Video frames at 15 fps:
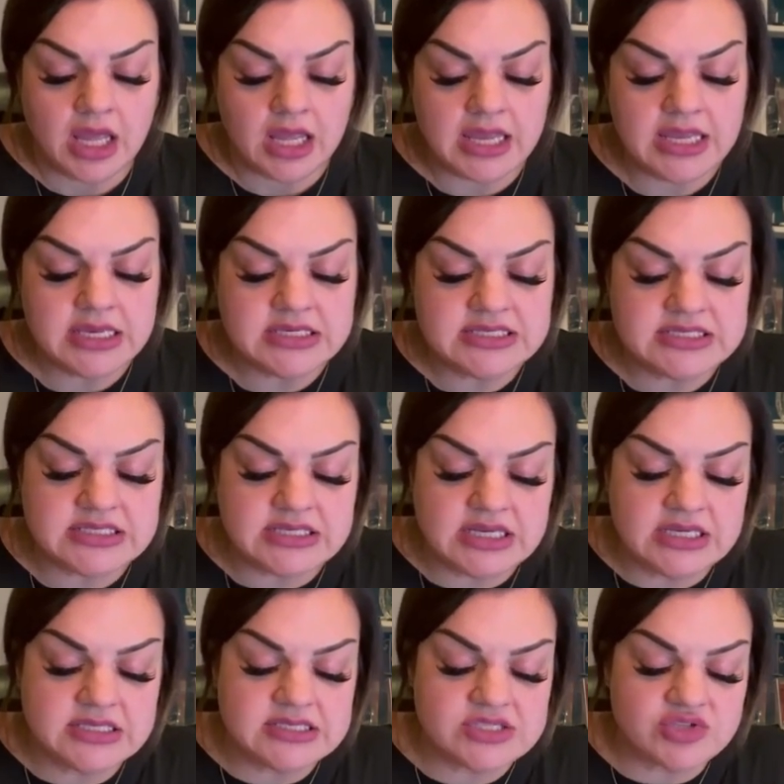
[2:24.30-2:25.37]
is
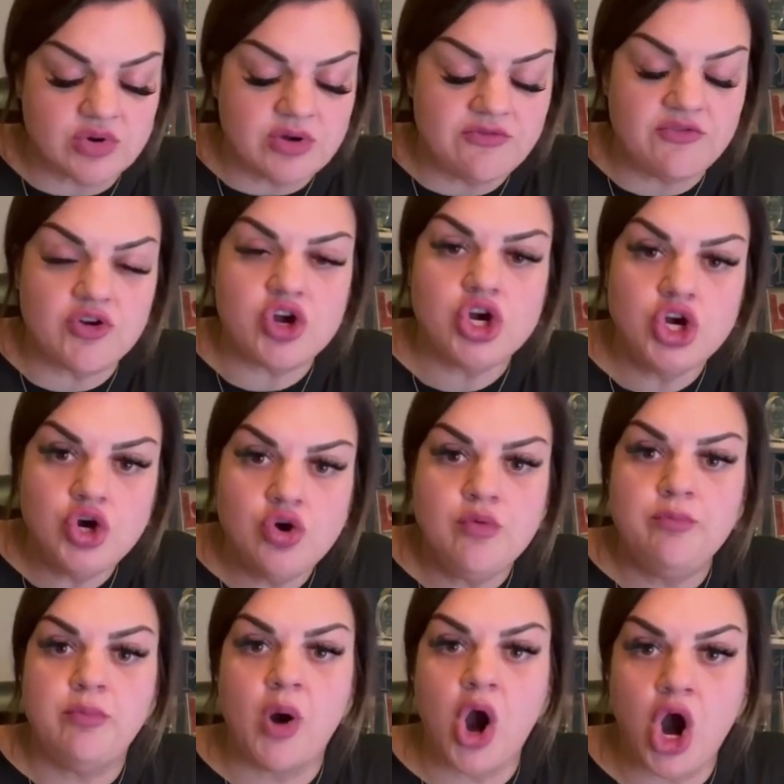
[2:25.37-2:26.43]
sort of
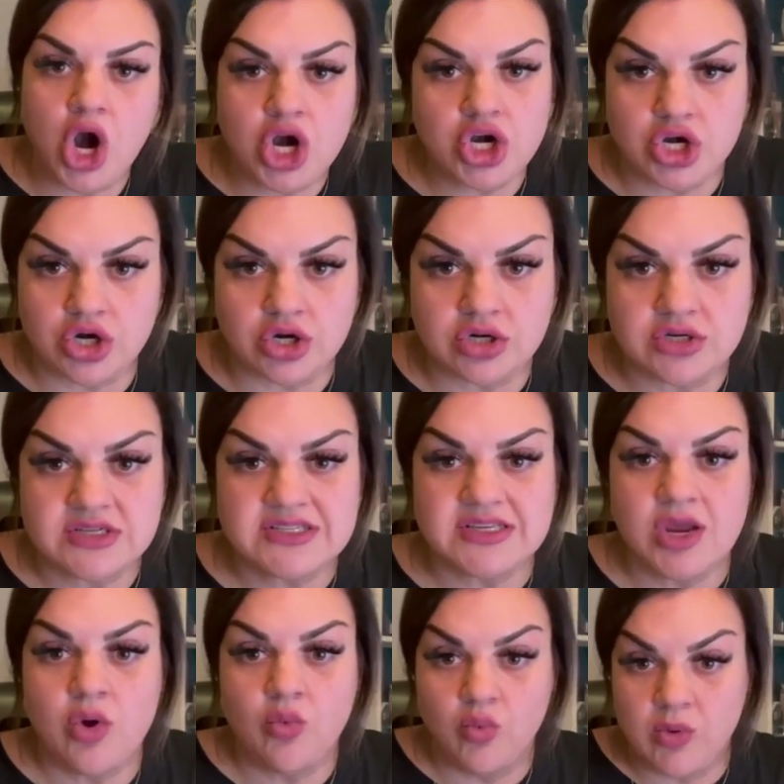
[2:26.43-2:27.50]
who
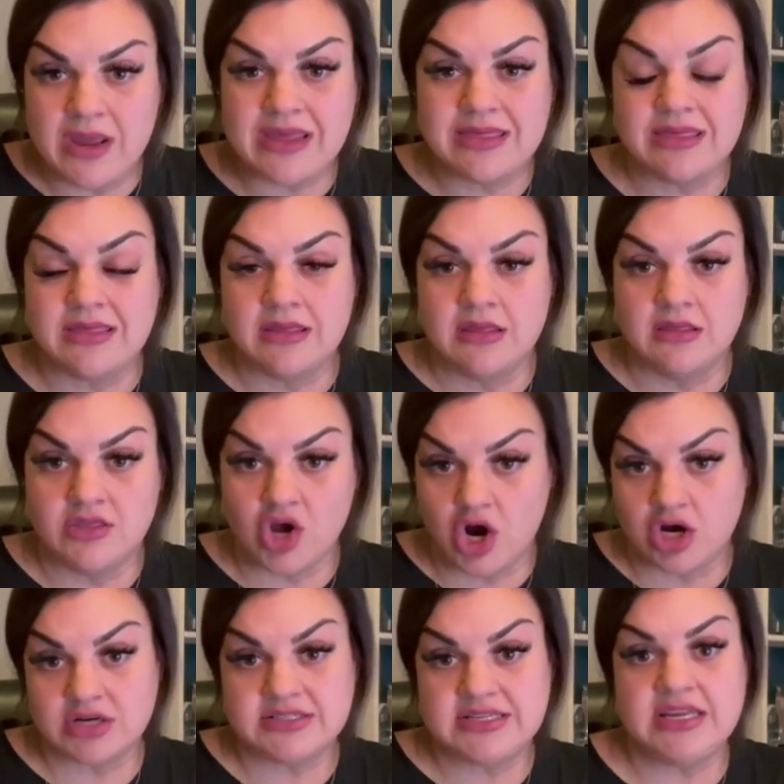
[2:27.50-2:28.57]
partners with the
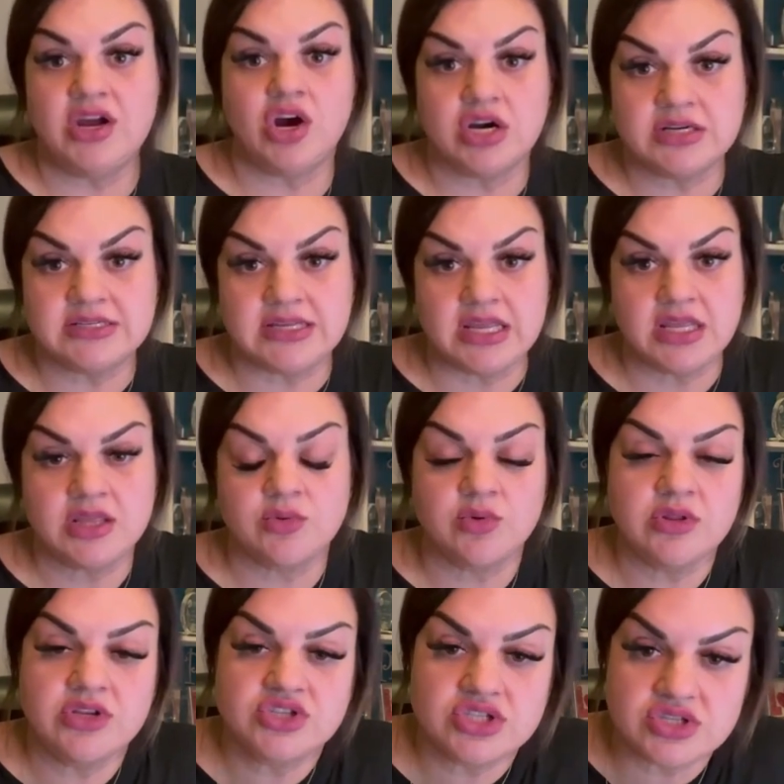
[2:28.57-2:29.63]
RCRC, the
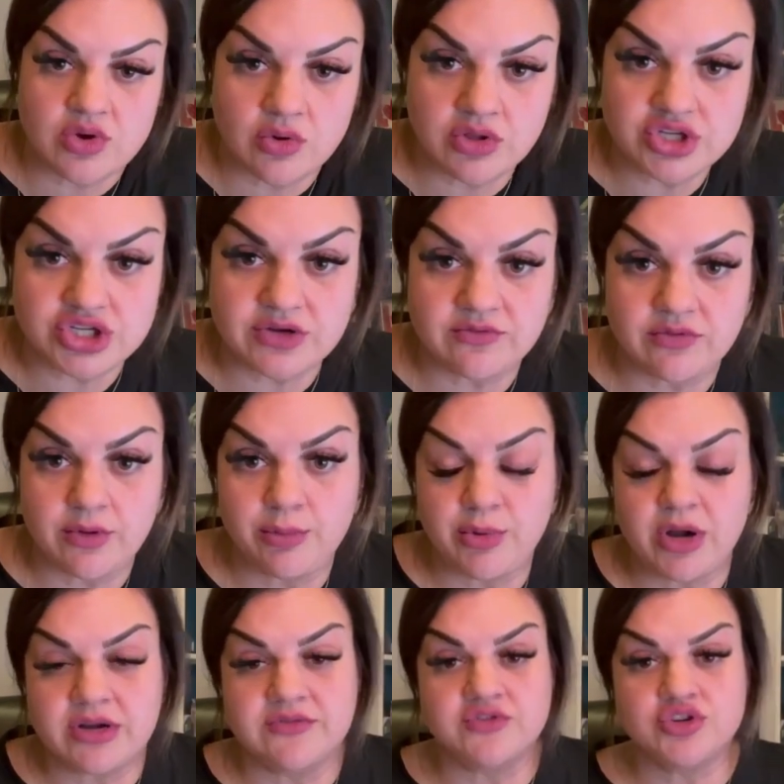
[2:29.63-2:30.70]
Religious Coalition for
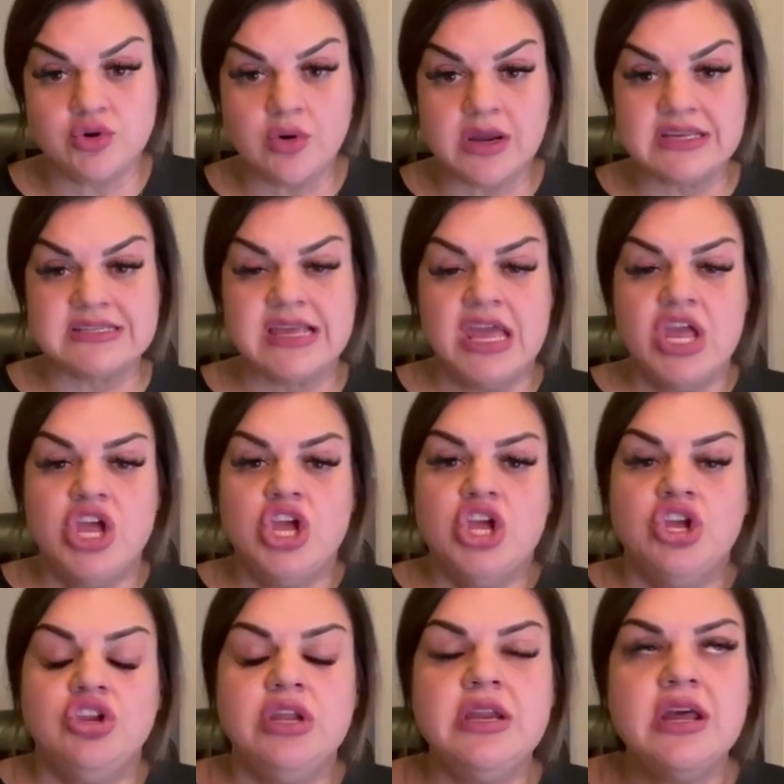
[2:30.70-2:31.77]
Reproductive Choice.
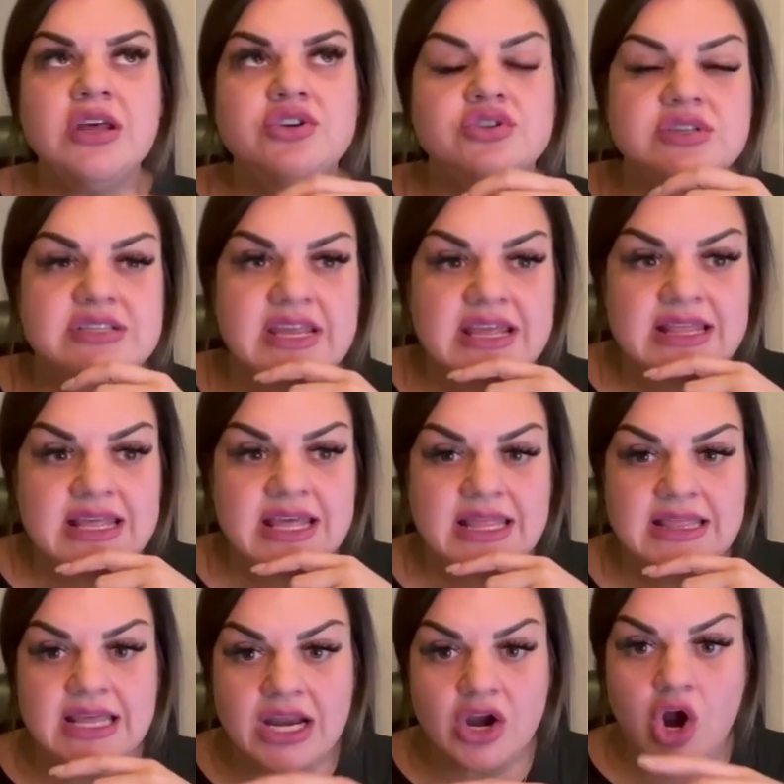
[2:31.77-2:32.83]
You need to understand
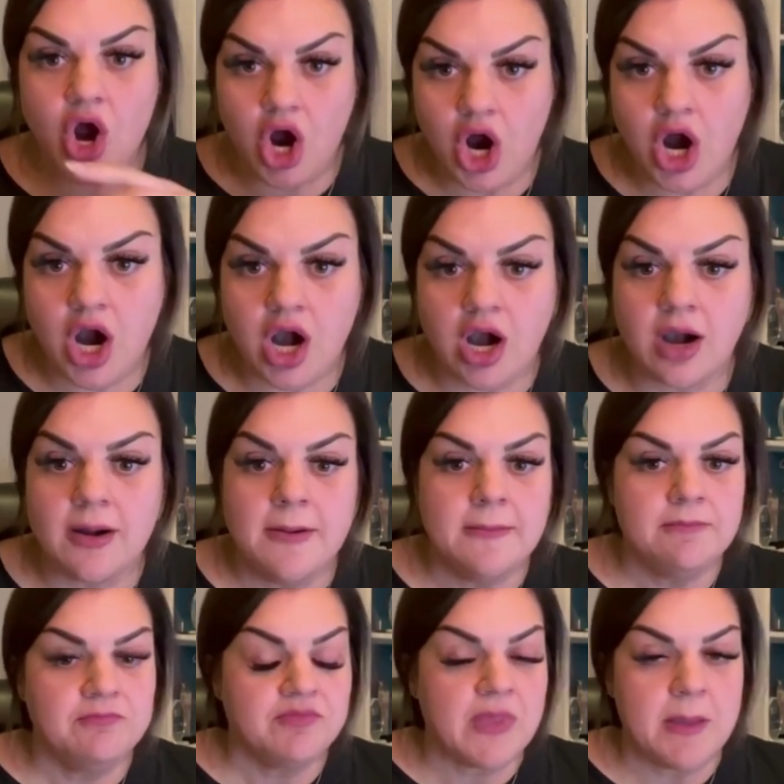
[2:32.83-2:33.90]
that there are
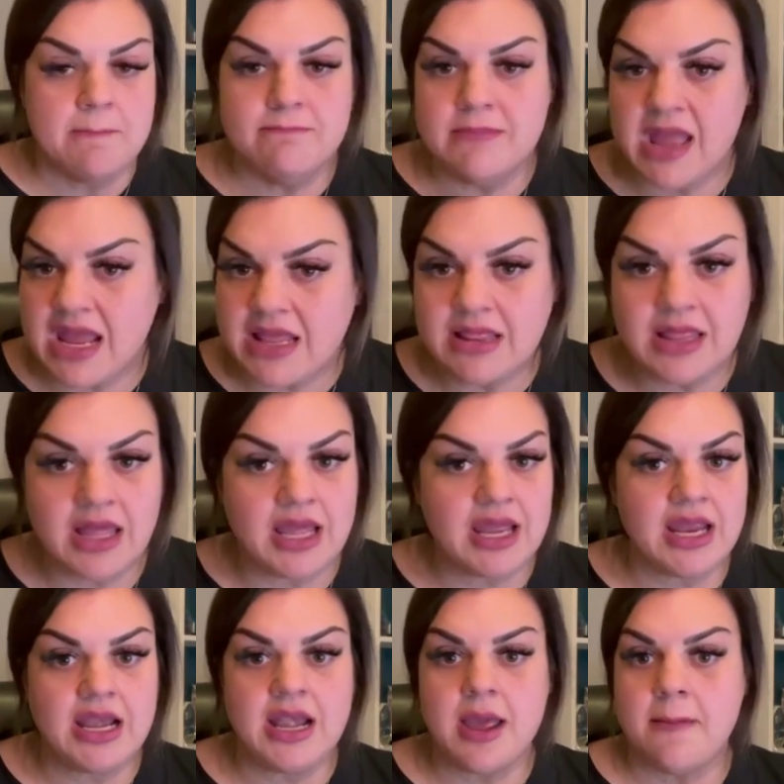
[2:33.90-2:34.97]

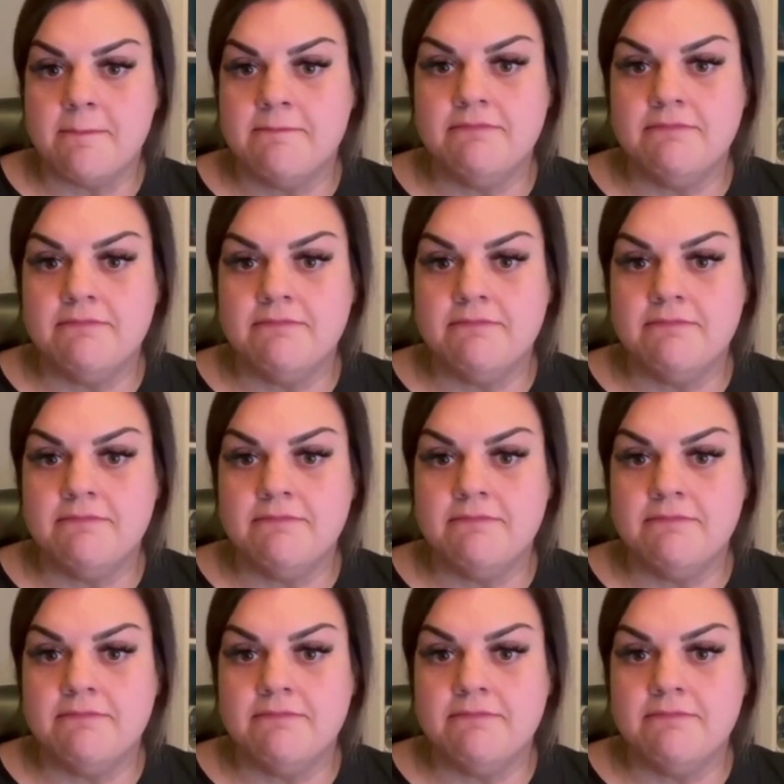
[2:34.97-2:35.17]
mainstream